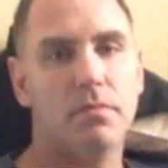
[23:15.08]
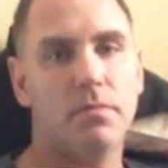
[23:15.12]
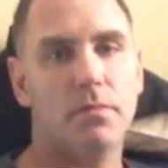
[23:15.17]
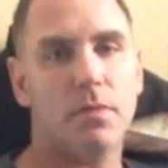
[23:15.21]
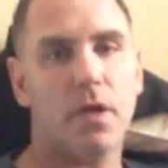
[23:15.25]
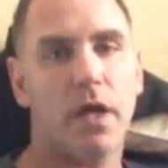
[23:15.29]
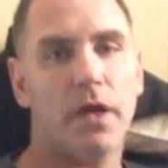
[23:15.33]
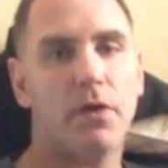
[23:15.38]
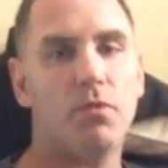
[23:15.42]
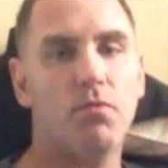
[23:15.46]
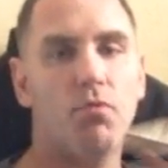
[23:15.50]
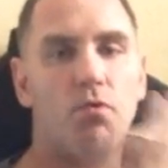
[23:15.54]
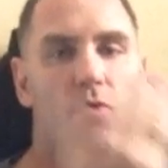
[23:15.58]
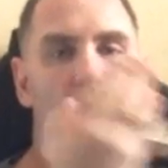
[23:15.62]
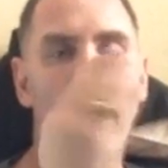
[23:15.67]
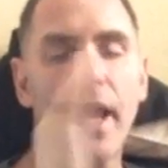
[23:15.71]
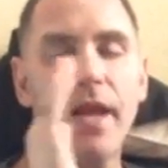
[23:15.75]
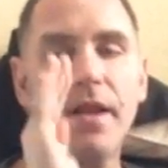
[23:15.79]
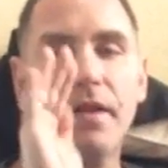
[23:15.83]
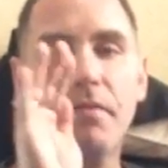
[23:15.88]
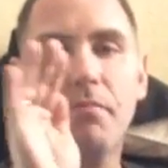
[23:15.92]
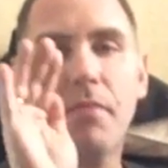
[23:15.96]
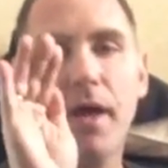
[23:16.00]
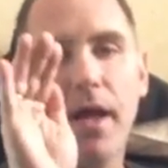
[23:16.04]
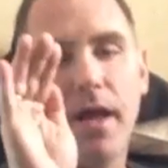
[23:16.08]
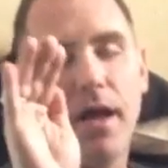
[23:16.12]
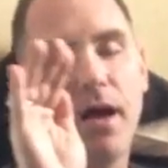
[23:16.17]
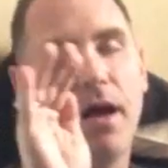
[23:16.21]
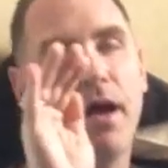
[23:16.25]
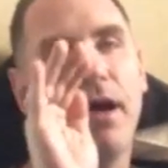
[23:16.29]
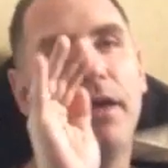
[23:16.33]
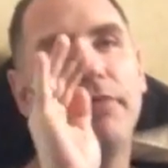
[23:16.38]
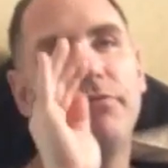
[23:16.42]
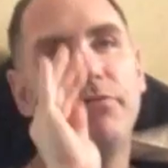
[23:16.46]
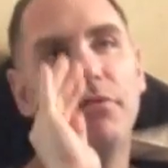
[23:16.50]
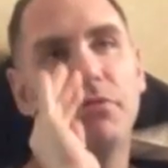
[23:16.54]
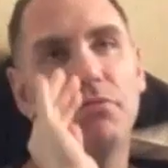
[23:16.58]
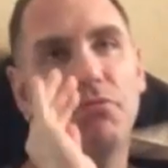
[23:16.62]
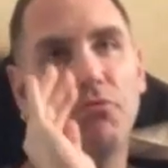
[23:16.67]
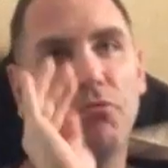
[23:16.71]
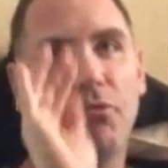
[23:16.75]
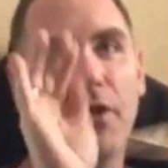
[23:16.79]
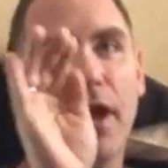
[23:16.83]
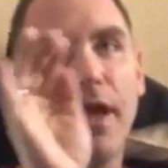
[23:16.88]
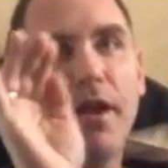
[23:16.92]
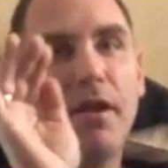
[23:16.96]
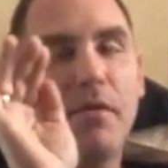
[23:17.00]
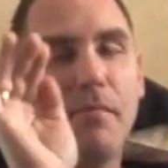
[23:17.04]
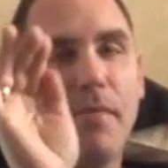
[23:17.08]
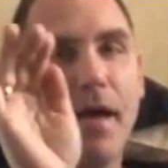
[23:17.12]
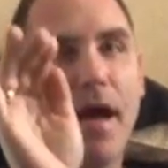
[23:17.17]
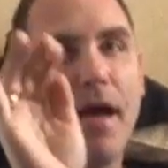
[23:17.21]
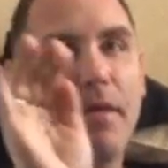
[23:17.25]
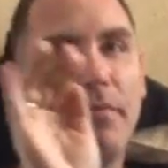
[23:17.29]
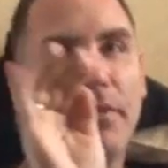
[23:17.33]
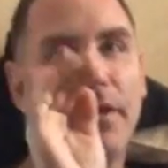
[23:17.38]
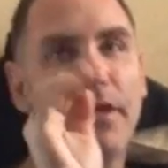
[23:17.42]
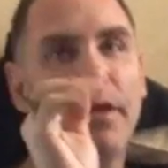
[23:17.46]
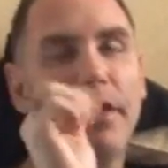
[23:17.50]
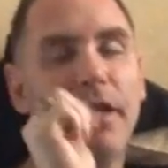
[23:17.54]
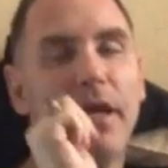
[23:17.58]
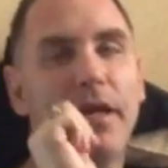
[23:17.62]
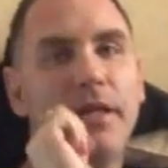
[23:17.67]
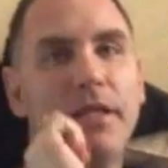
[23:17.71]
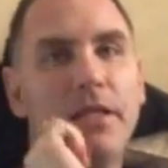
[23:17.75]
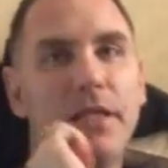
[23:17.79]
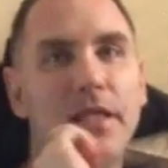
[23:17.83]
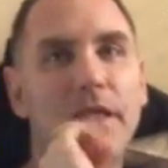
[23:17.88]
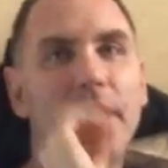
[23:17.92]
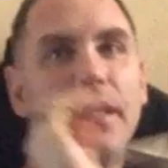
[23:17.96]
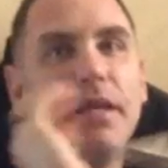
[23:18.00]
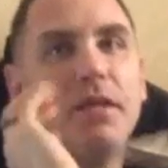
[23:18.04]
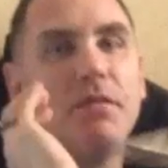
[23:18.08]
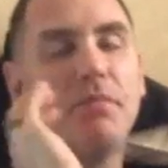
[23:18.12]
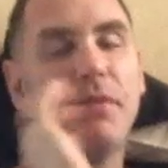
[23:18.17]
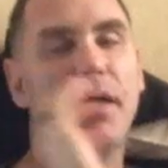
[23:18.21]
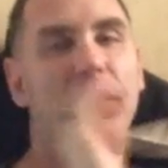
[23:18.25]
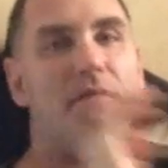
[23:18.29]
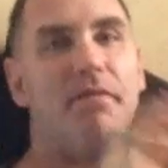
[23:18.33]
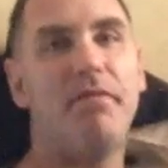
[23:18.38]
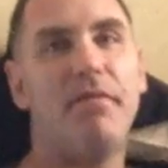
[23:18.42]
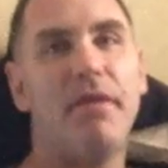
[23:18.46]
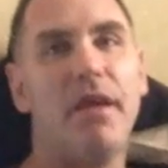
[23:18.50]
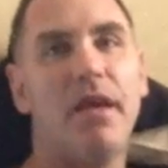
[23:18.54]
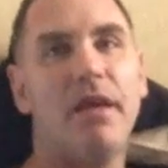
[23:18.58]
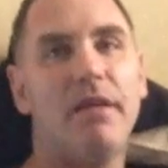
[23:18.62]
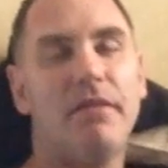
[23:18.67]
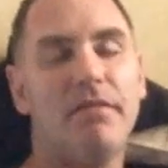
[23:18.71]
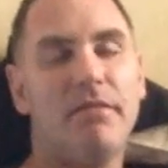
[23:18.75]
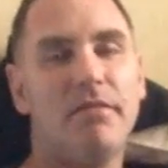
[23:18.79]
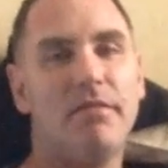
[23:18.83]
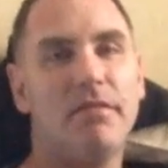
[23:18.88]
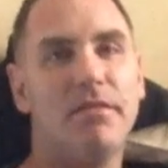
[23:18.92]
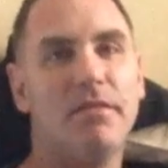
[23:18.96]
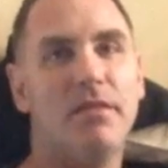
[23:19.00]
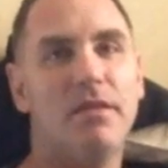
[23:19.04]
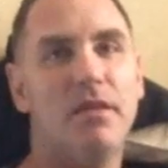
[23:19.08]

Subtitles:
like right in my eyes, looked right up at me, and licked my face,